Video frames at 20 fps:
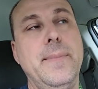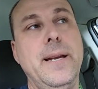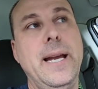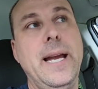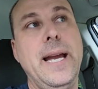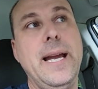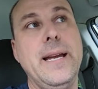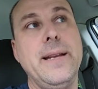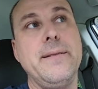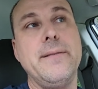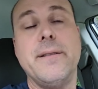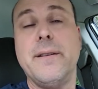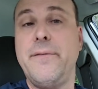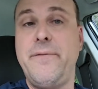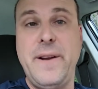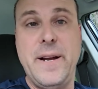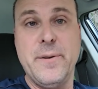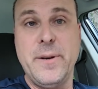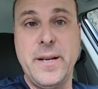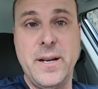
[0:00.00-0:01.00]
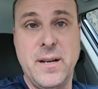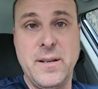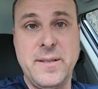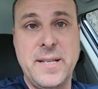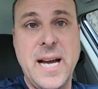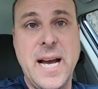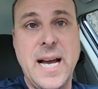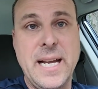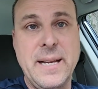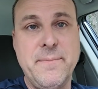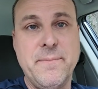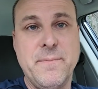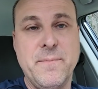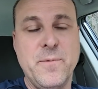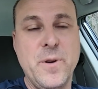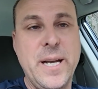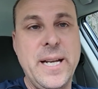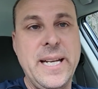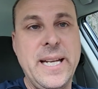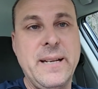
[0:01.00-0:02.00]
and a very on-time
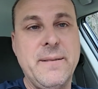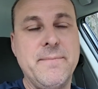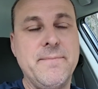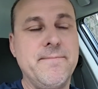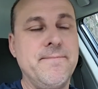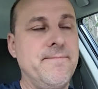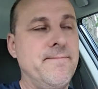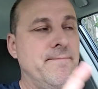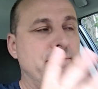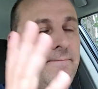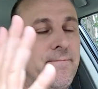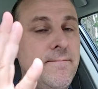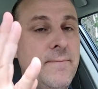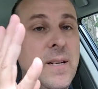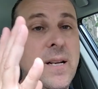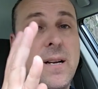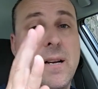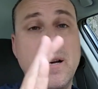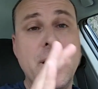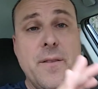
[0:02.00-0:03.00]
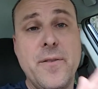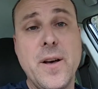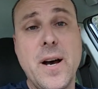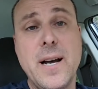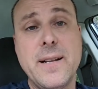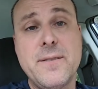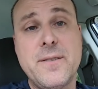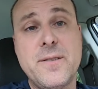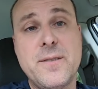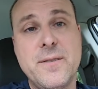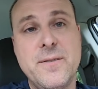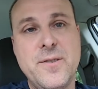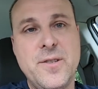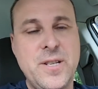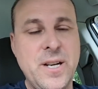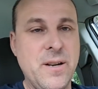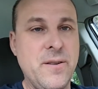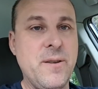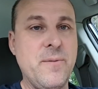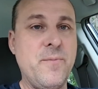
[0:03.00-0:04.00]
rating. Thoughts?
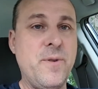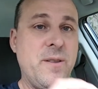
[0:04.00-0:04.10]
Share them